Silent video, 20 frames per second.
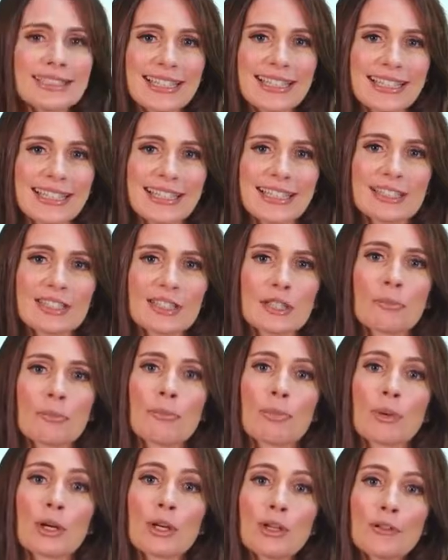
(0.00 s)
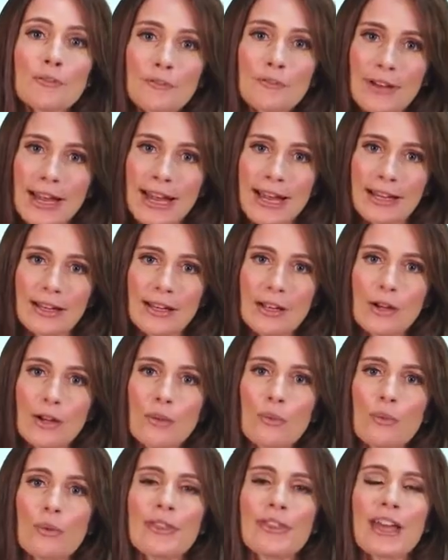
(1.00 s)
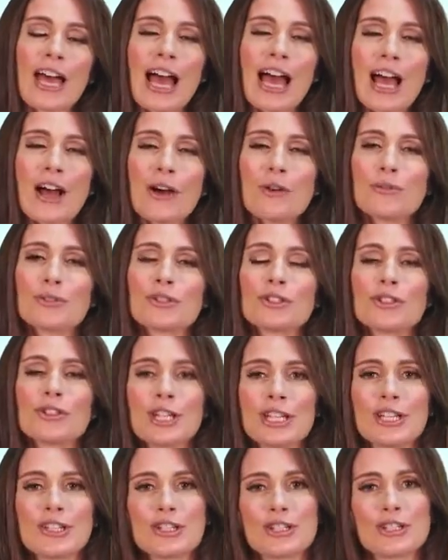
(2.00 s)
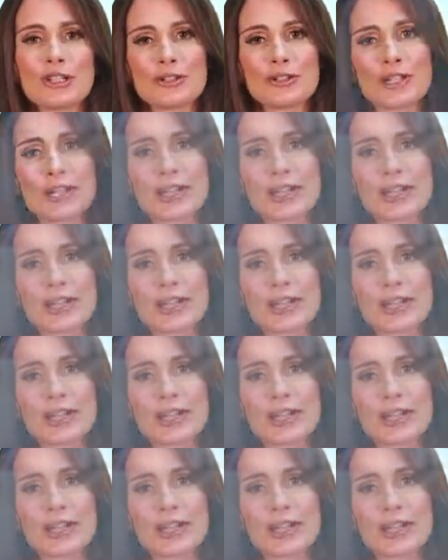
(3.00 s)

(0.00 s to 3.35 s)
studies to burn fat without changing your